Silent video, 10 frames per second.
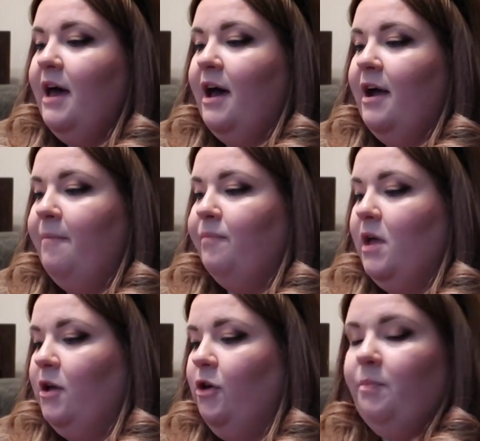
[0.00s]
um,
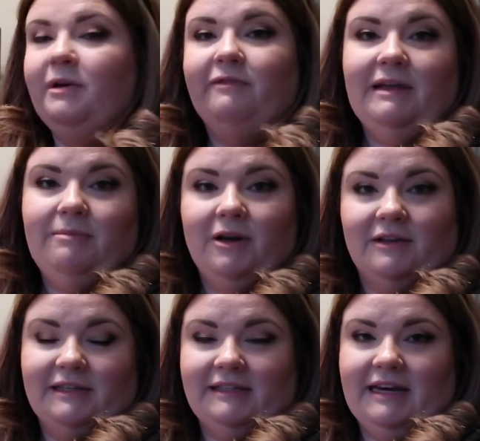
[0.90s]
a couple of lip
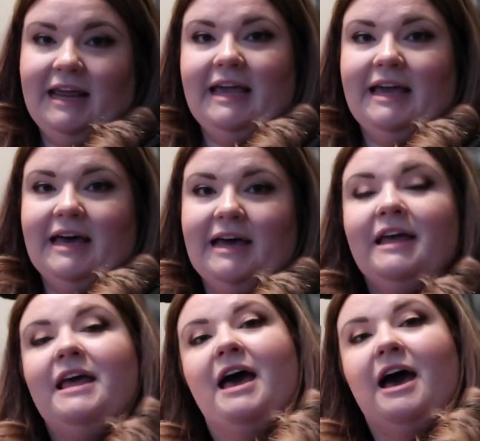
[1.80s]
glosses in here
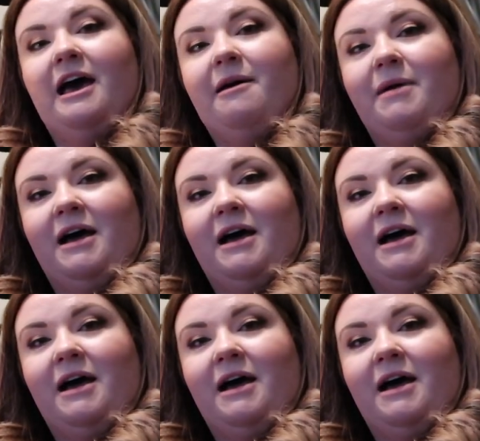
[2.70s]
um,